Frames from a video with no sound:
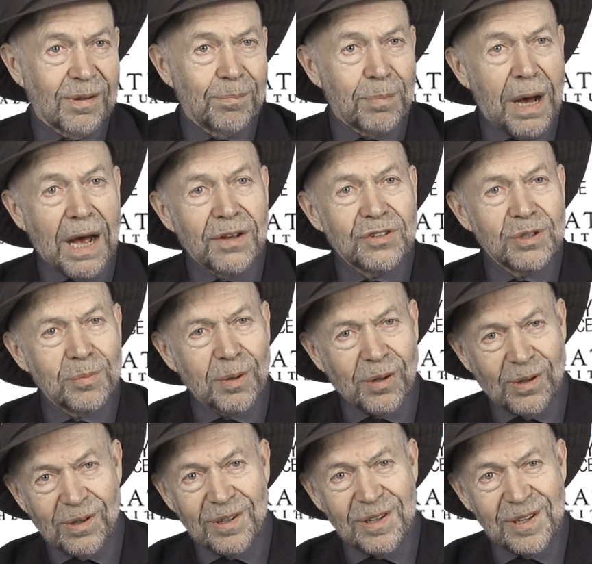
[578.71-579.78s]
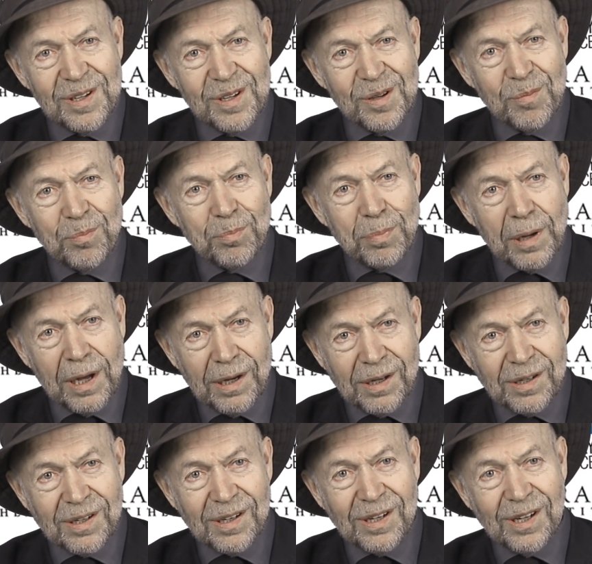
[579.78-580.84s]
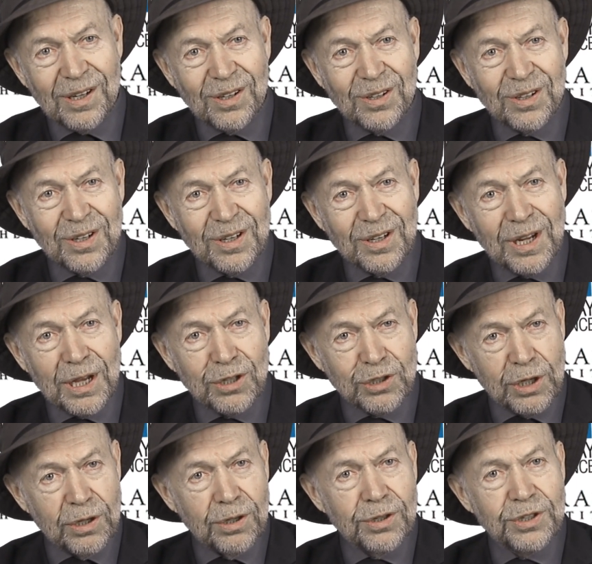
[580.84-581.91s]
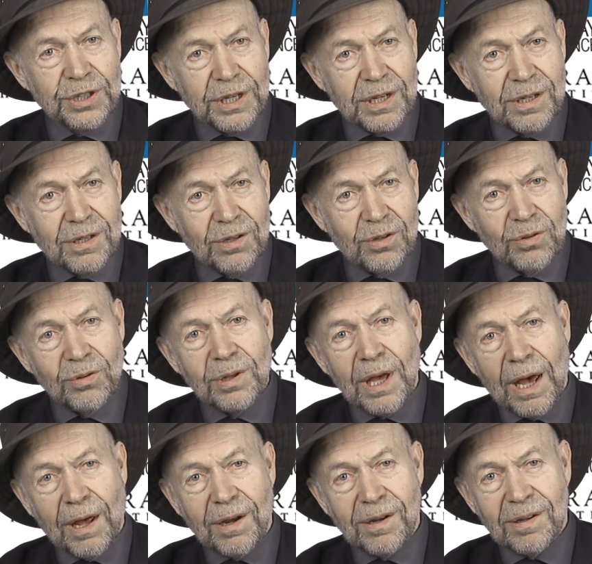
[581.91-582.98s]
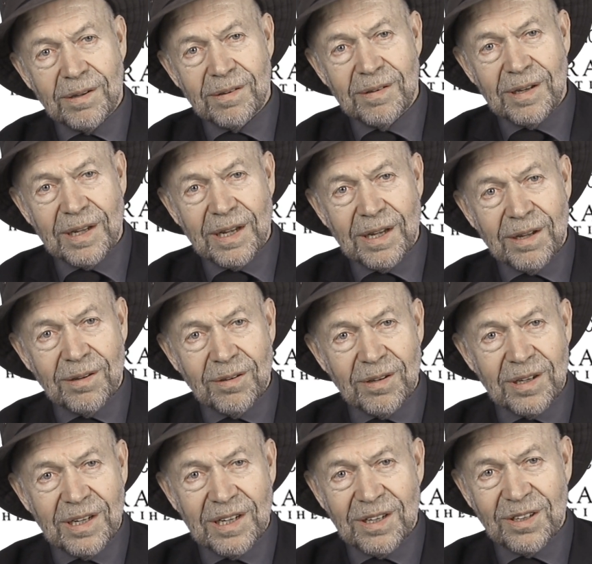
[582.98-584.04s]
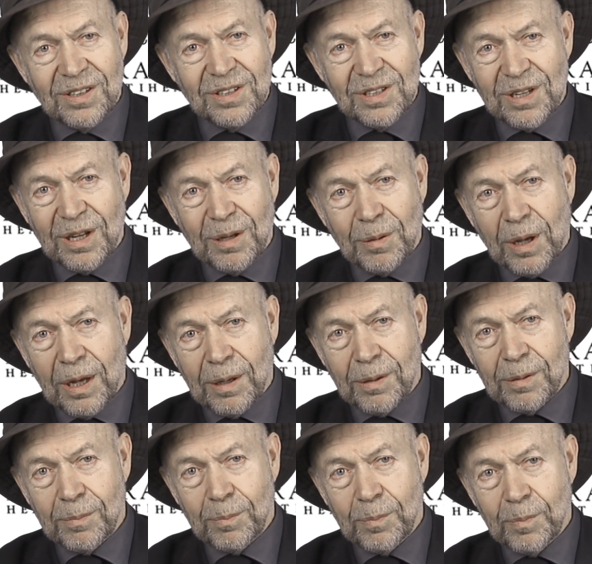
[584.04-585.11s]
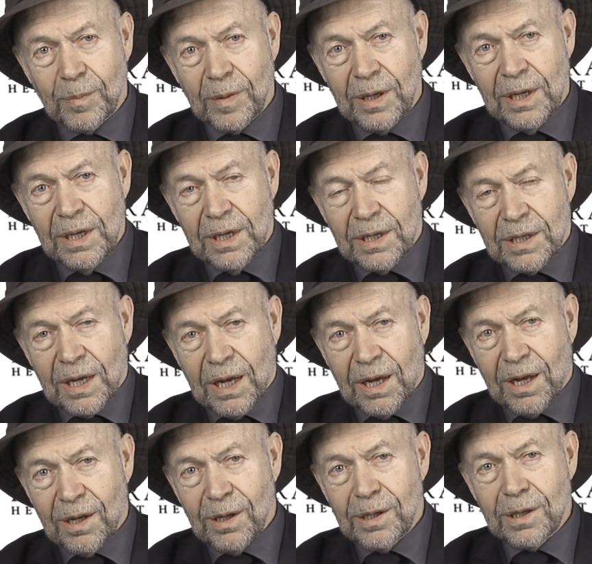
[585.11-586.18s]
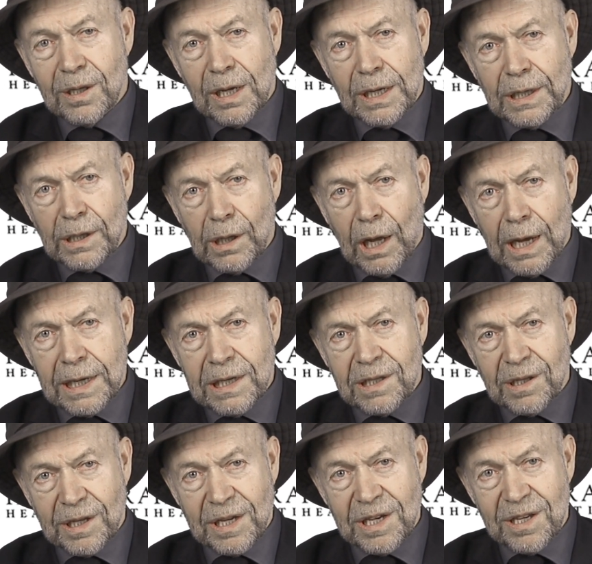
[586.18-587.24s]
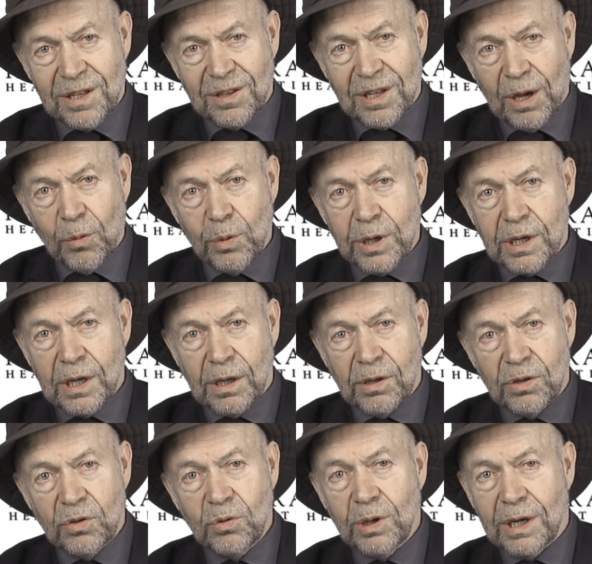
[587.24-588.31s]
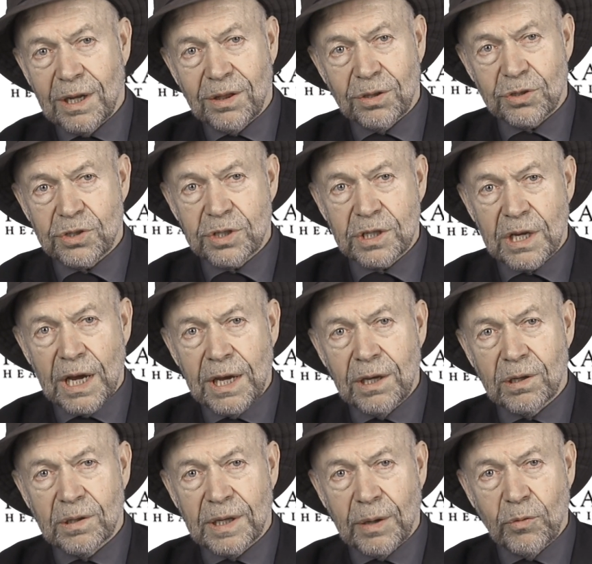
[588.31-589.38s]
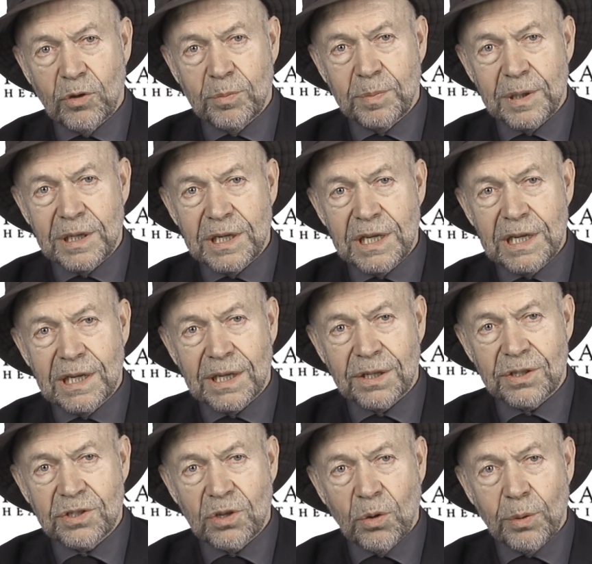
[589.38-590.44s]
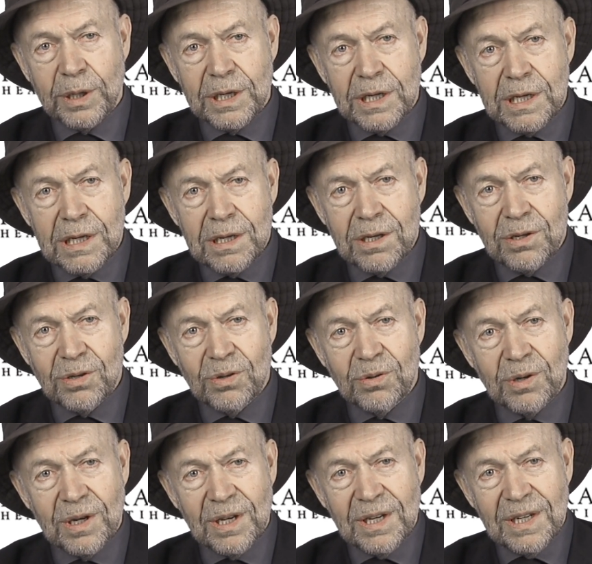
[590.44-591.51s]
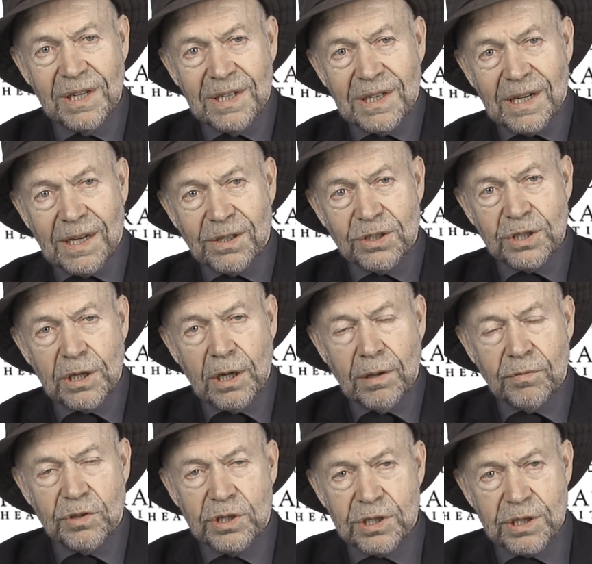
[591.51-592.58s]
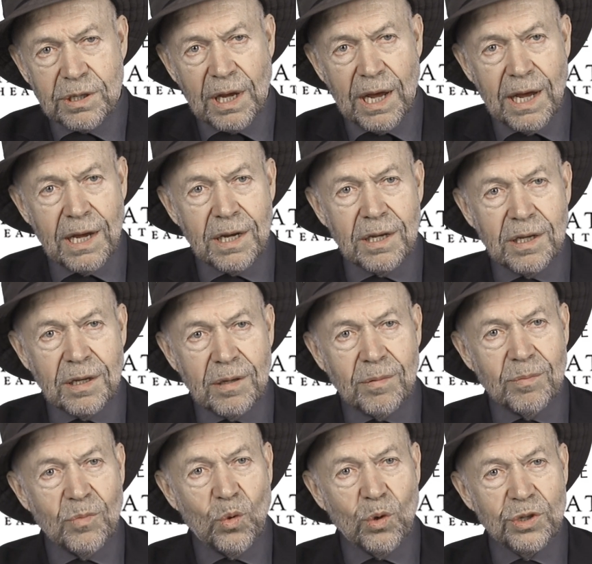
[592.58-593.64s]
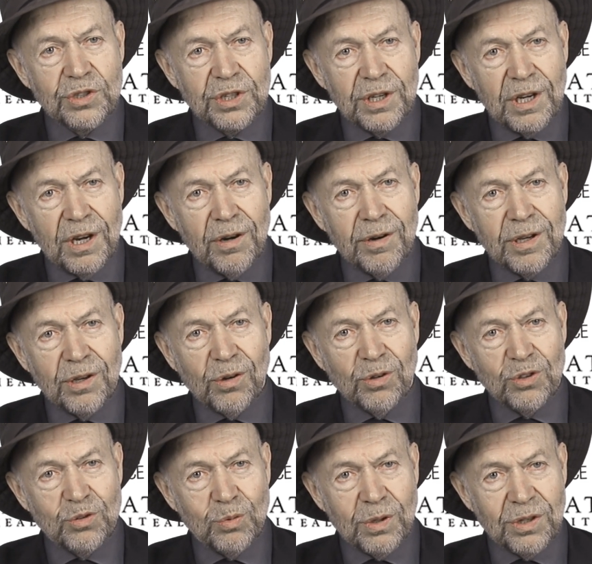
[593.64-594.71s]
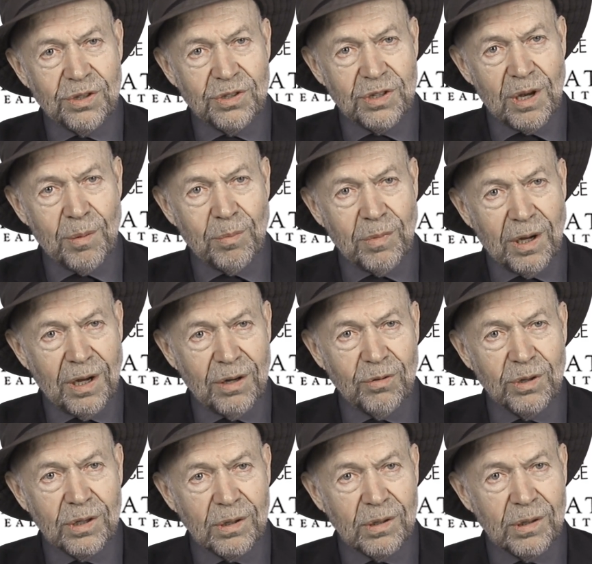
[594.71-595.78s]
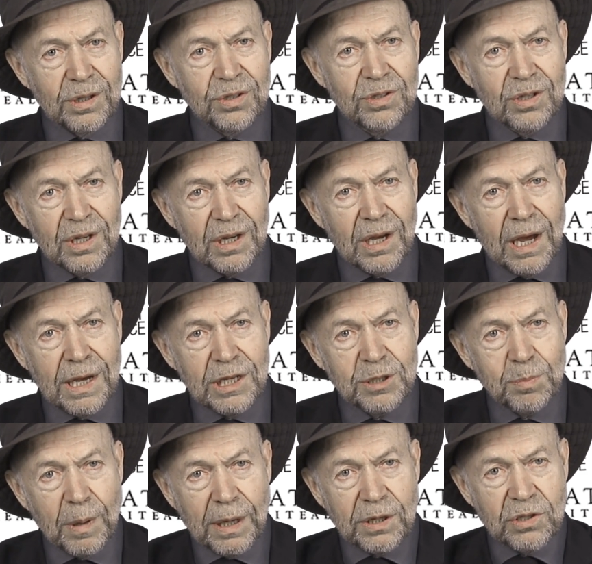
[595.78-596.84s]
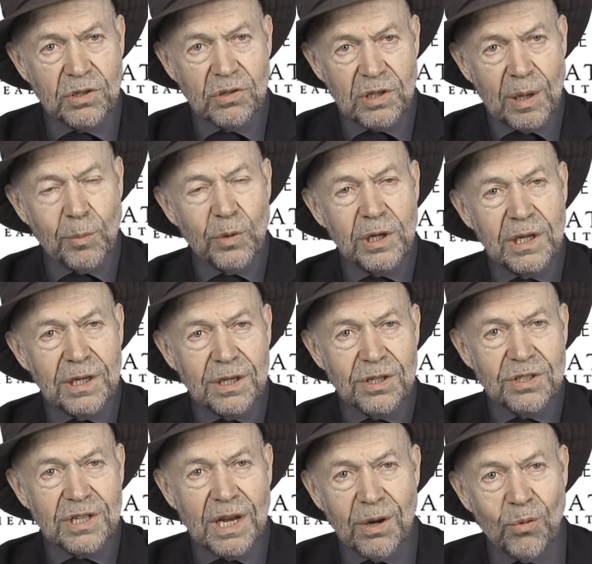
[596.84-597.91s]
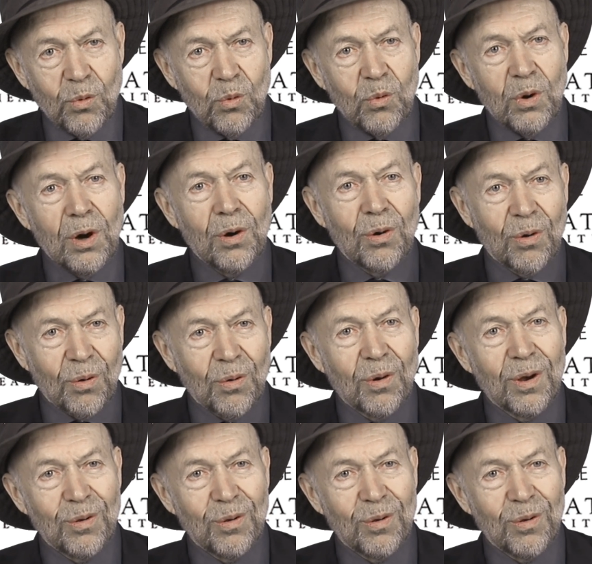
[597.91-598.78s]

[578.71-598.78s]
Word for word: possible, but it takes energy to do that. And it's a, uh, a little unlikely that we can do it at the scale that would be needed. So we need to instead of just adding more scenarios with some unrealistic aspects to them, we need to say, whoa,